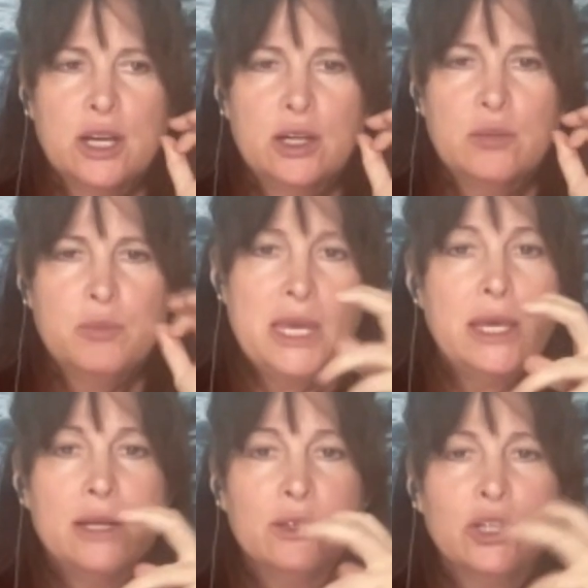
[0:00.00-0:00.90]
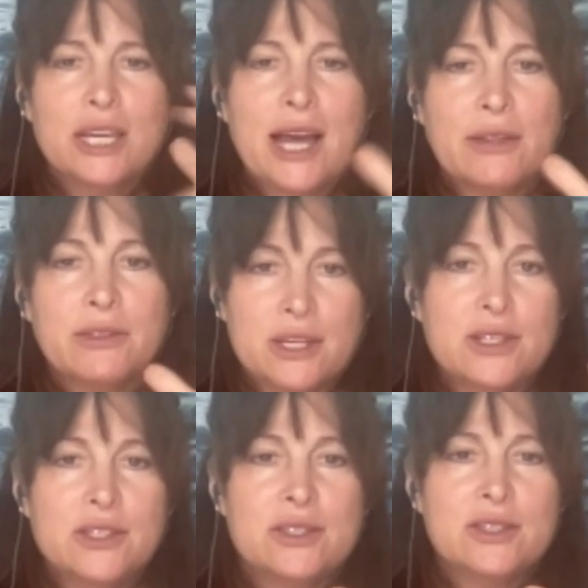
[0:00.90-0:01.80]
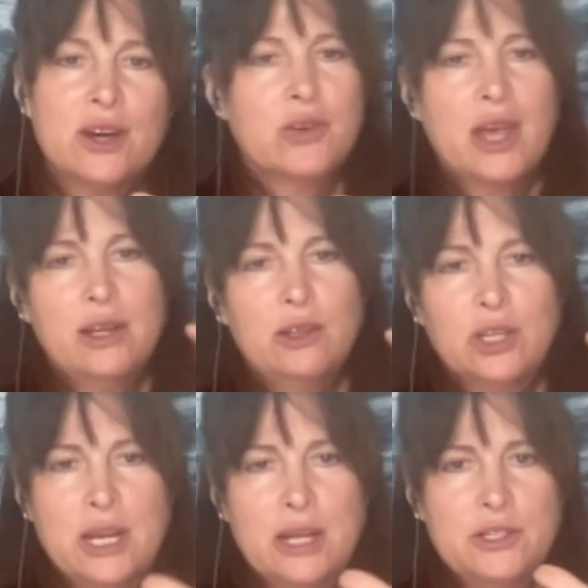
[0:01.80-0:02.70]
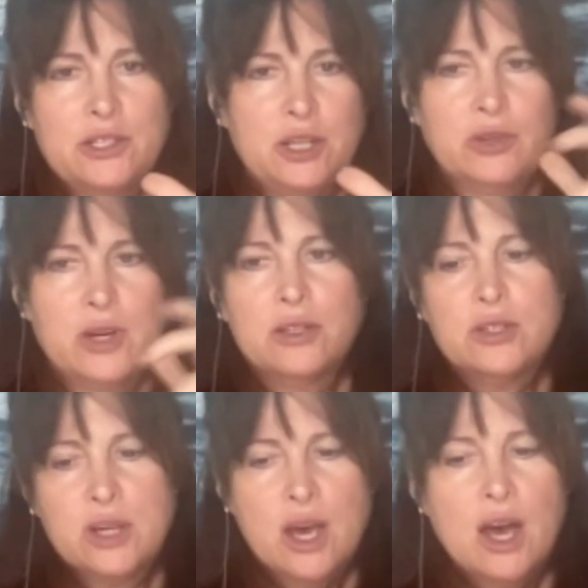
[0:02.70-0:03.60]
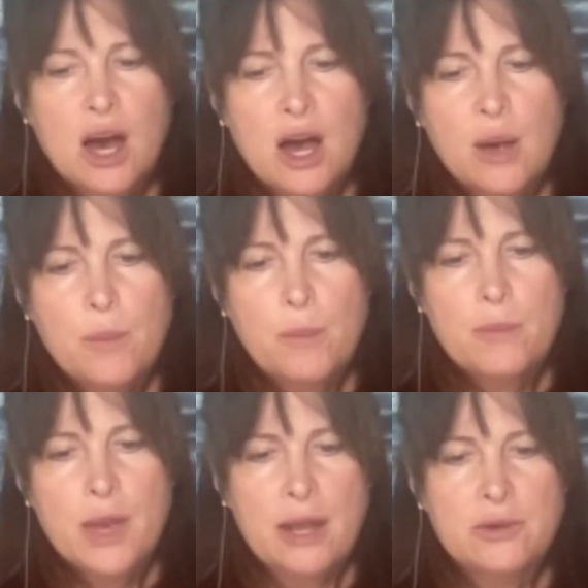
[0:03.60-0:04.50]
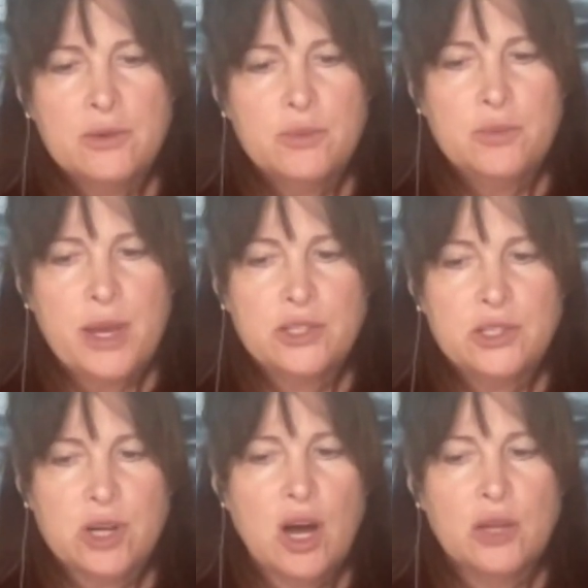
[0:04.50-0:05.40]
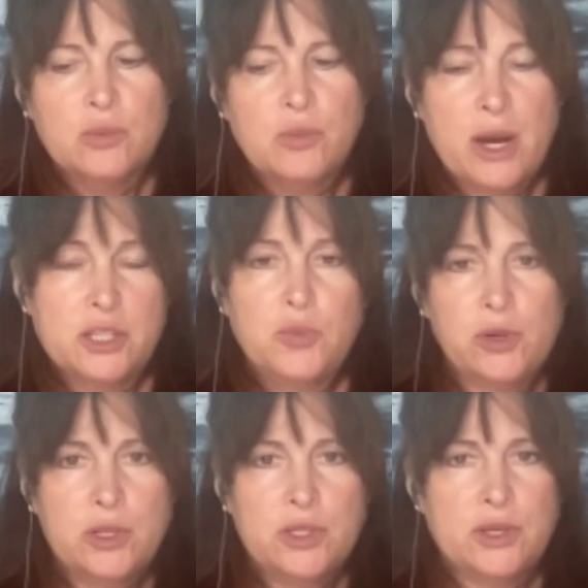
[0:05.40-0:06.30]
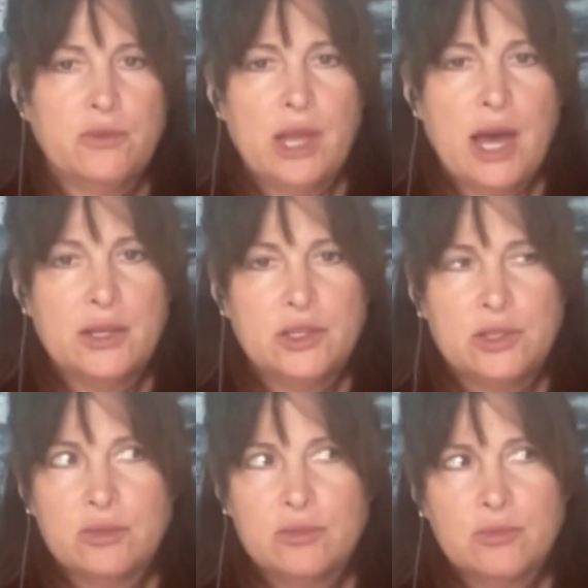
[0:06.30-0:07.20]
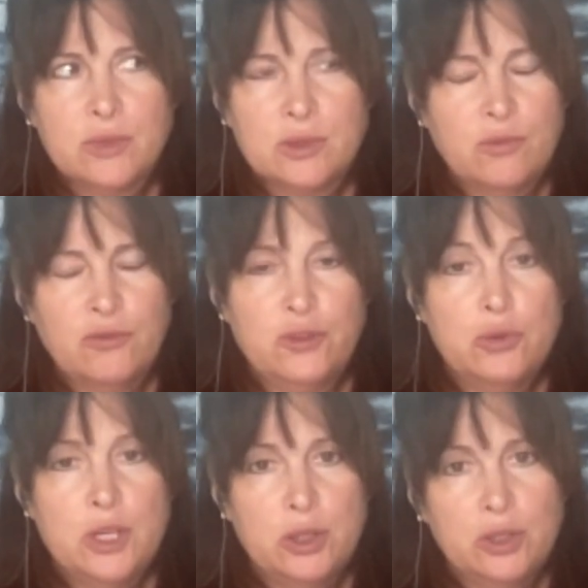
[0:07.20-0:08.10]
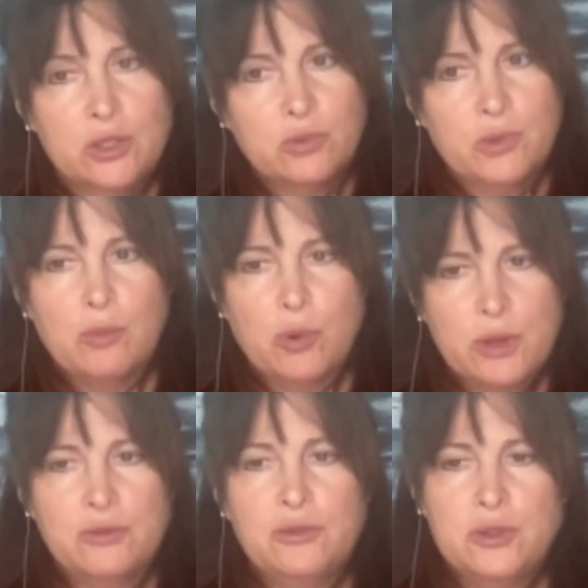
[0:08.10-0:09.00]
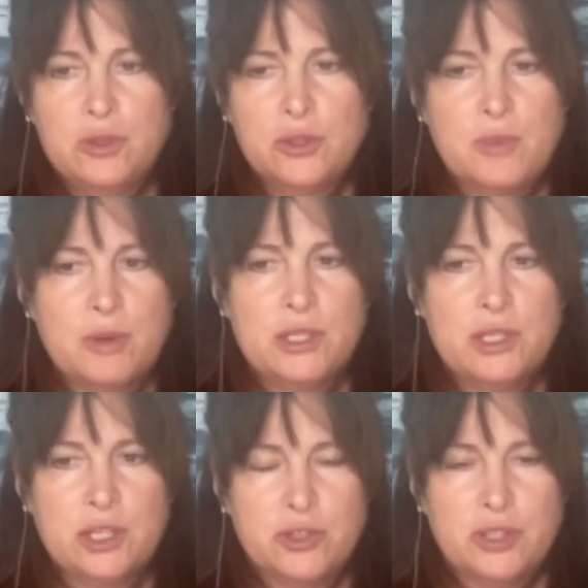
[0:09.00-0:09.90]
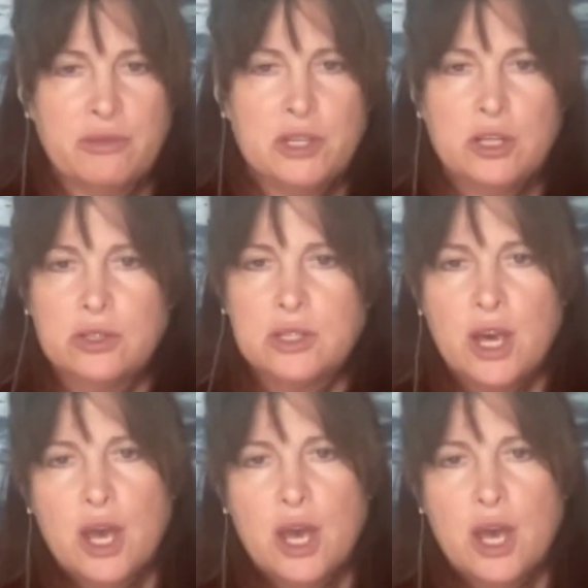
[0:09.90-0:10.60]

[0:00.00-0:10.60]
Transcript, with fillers: me looking at this. Okay, looking at these hearings. Um, and based on my experience of the last few years, well, more than a few years, maybe six or seven years,